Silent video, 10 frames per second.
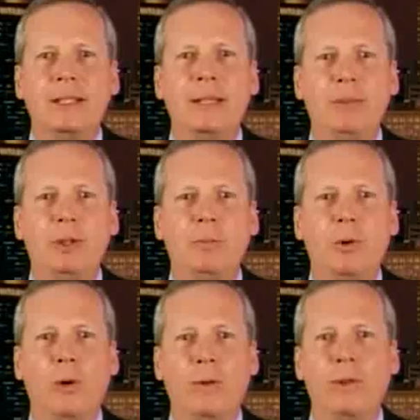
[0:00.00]
keep the
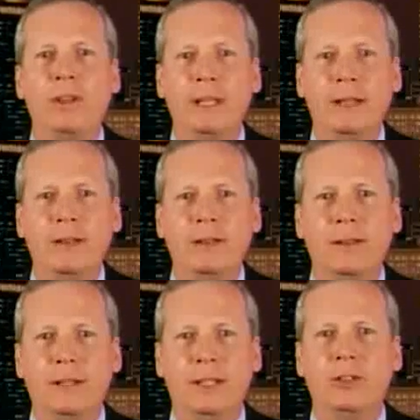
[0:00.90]
employee
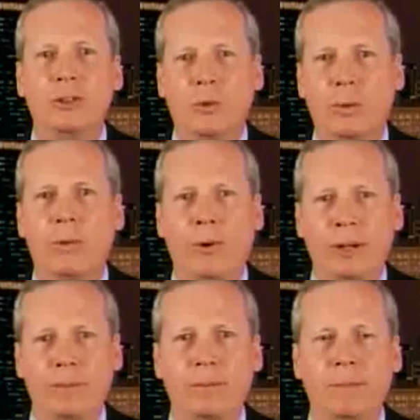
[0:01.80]
within the internal
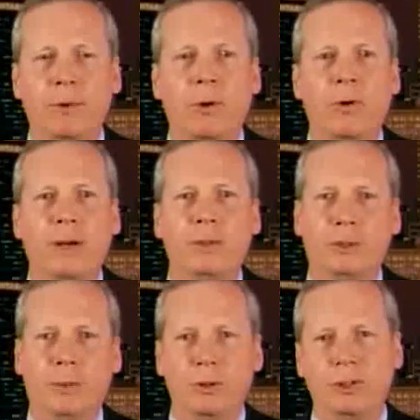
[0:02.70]
reporting program
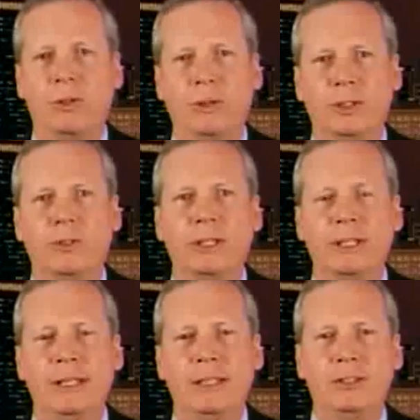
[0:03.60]
as opposed to going straight
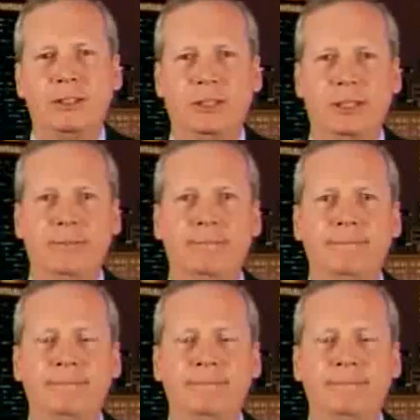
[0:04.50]
to the SEC.